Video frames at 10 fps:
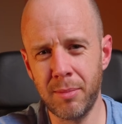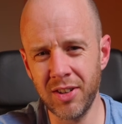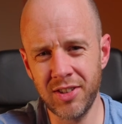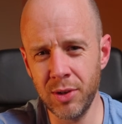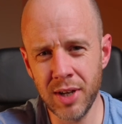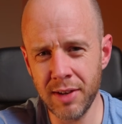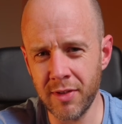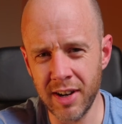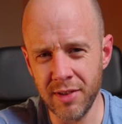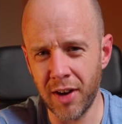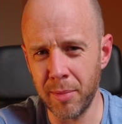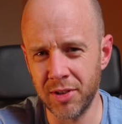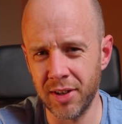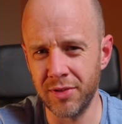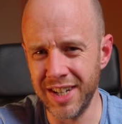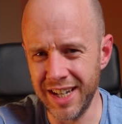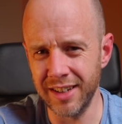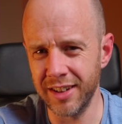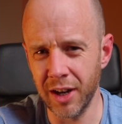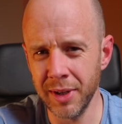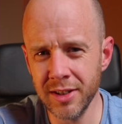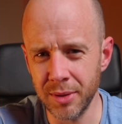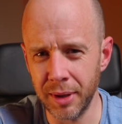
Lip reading: but I still never really find myself needing to go into